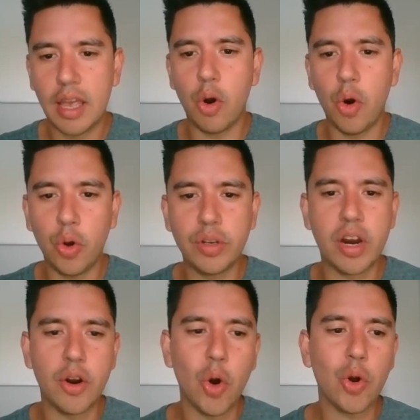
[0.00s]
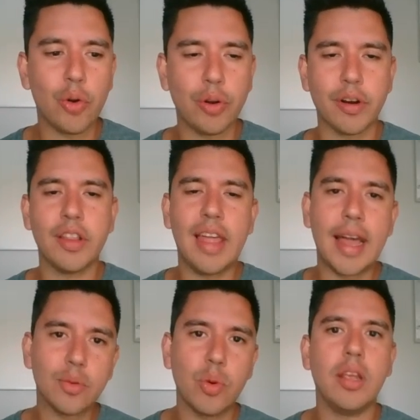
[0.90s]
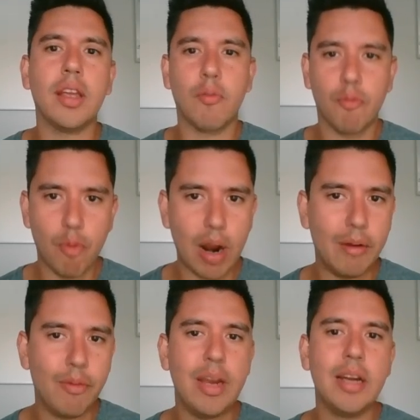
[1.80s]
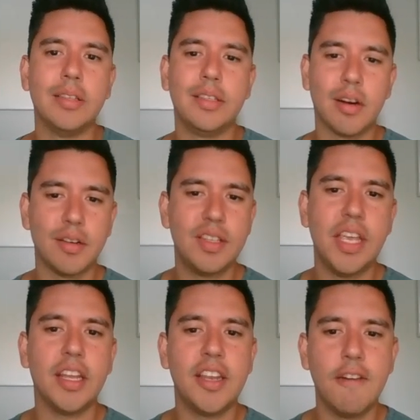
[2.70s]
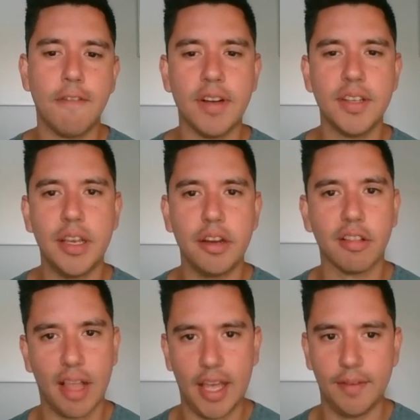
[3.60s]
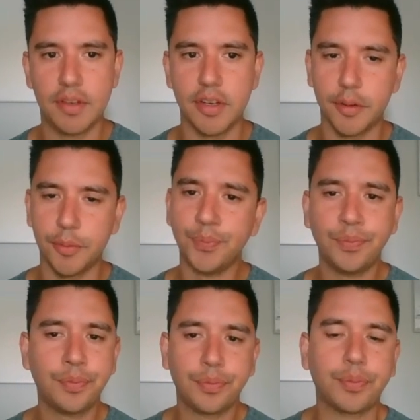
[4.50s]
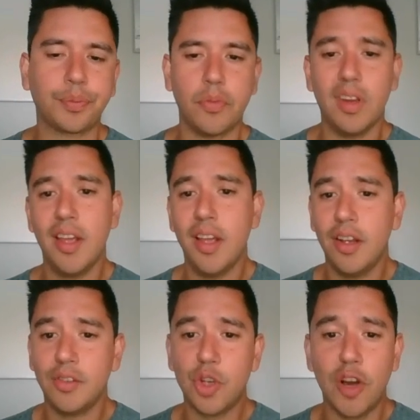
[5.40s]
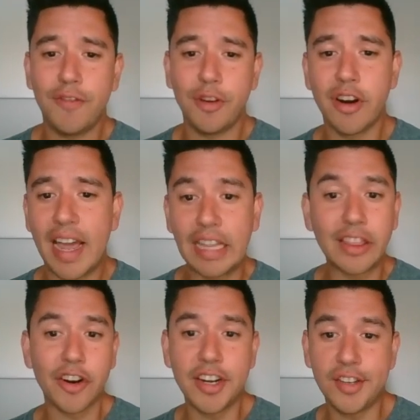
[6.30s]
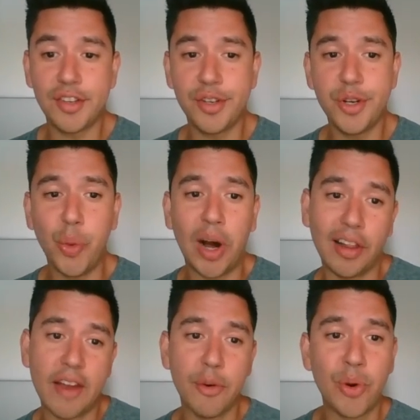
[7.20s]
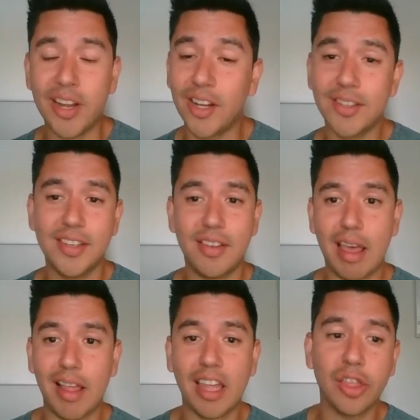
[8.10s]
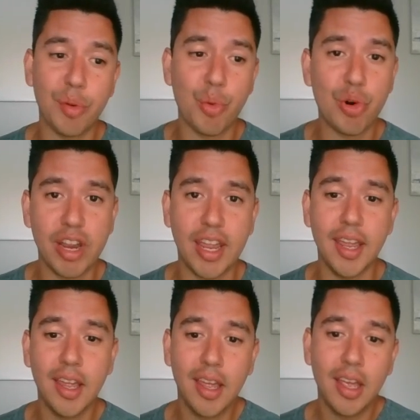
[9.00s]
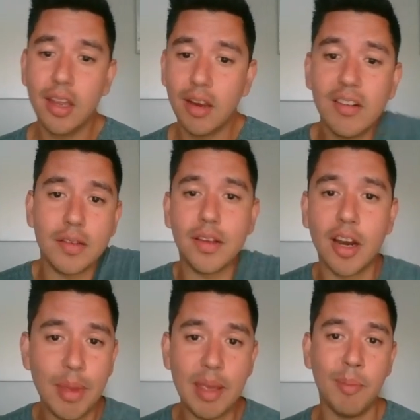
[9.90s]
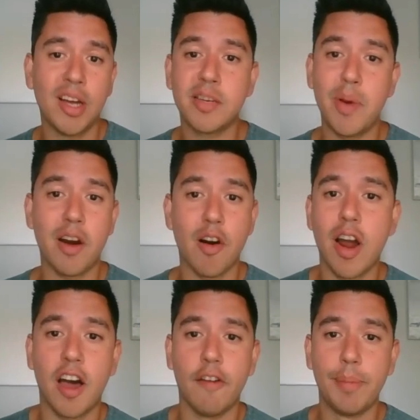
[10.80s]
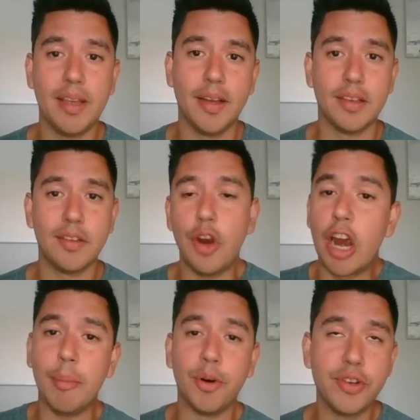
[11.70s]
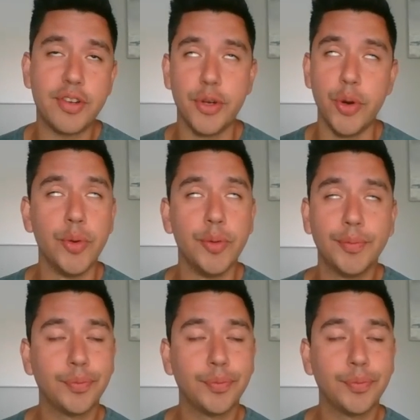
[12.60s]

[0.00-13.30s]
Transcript: older and older, that's when you can really start seeing a difference in your life. So if you're at 32 while everyone else is at like 3, you're just going to be much better off because you're able to